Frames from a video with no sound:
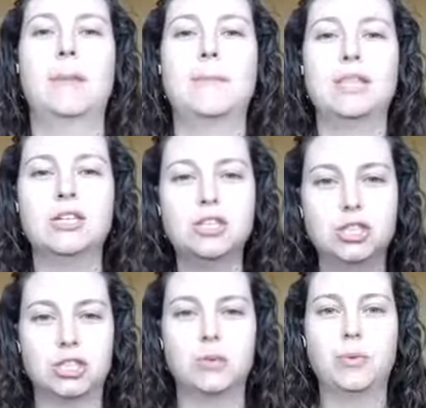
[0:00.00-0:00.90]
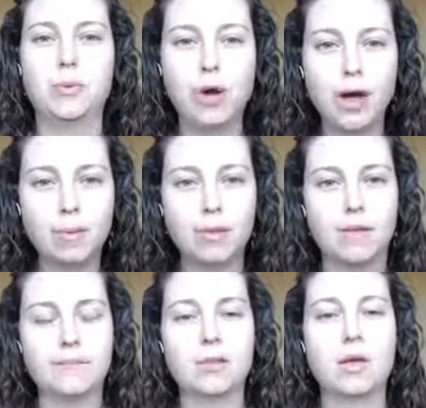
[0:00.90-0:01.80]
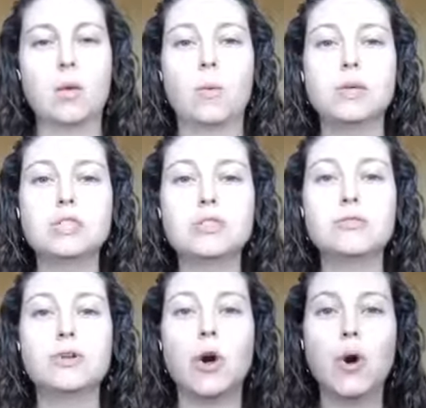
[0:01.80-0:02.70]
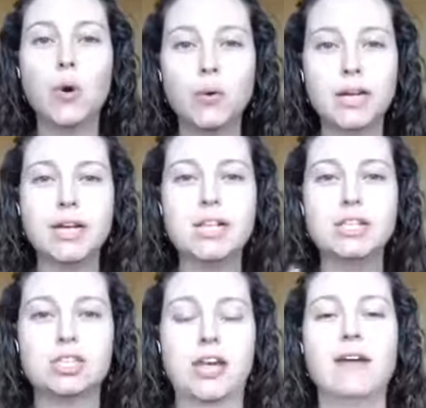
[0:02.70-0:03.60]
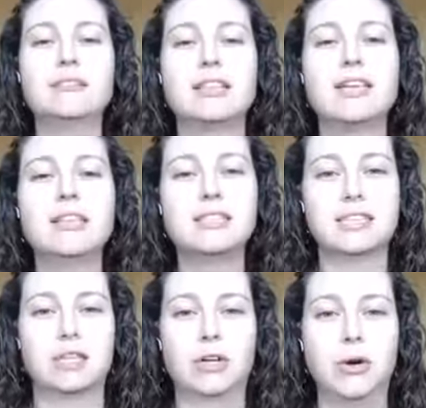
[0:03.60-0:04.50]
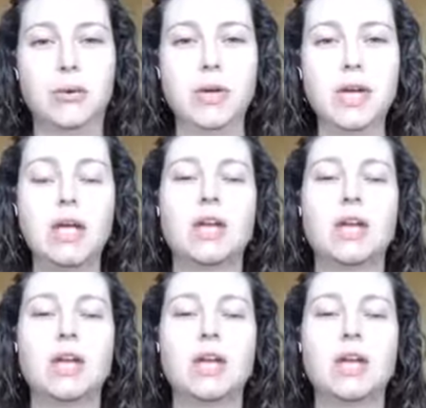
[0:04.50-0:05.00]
But there's just one problem. Once you've coated the shaft in the silicone,